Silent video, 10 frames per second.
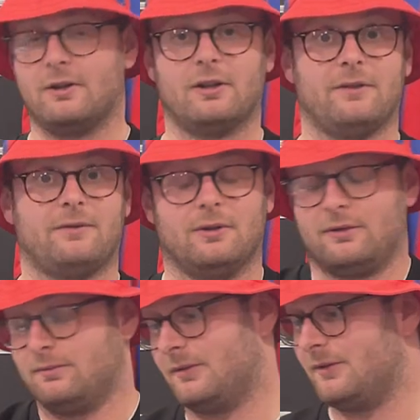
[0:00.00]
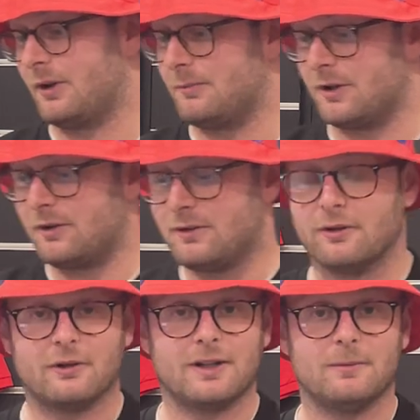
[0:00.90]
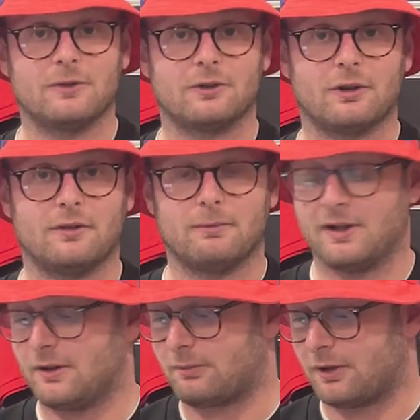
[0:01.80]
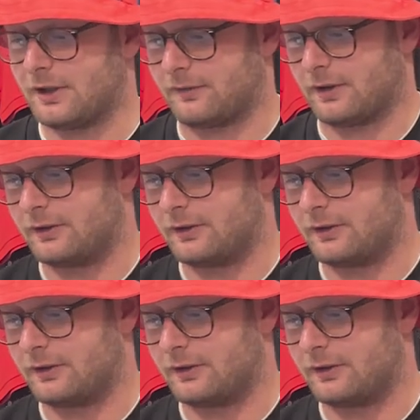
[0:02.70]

If you if you don't renew, you're not in with a shot of winning the prize fund.